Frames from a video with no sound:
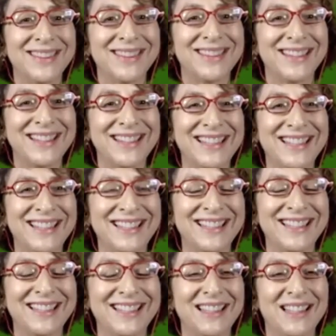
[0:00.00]

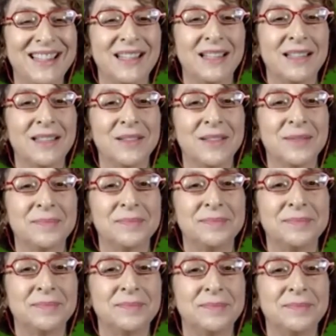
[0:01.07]

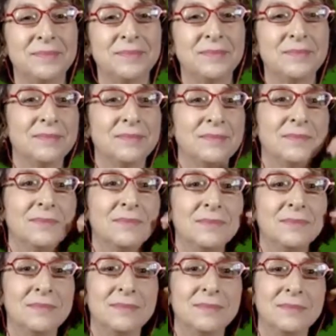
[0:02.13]

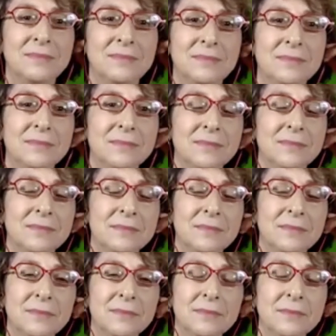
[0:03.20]

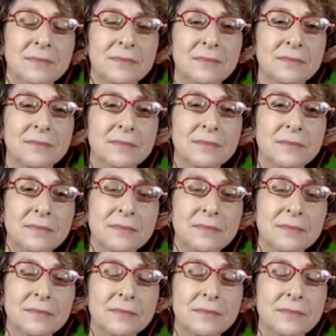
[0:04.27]

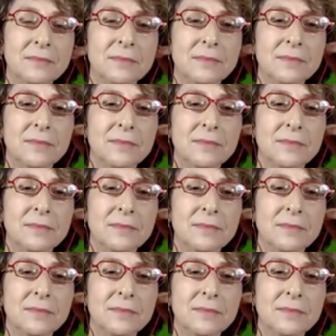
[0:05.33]
(not speaking)